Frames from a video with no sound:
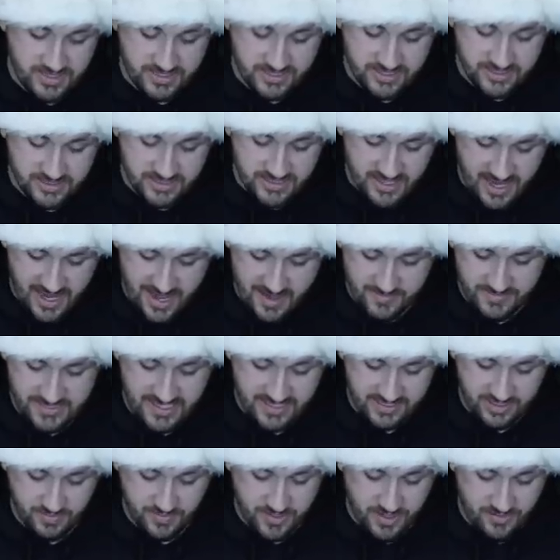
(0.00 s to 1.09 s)
This is an amped
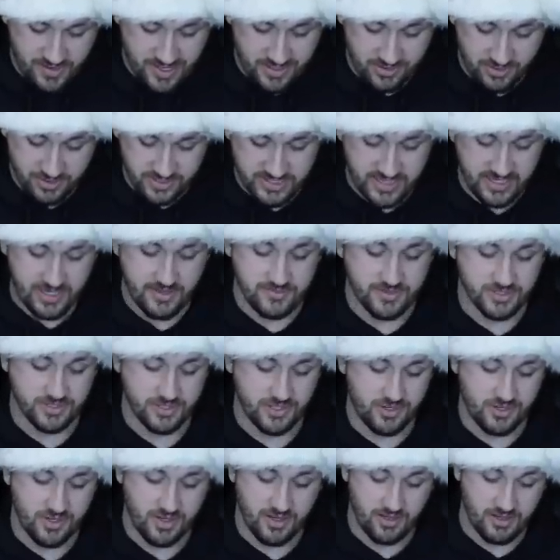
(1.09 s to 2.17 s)
SLP reg. Looks like it was
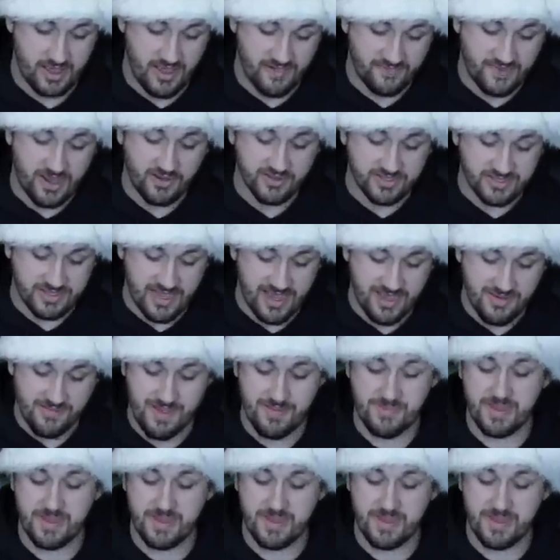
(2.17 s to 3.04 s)
literally left outside.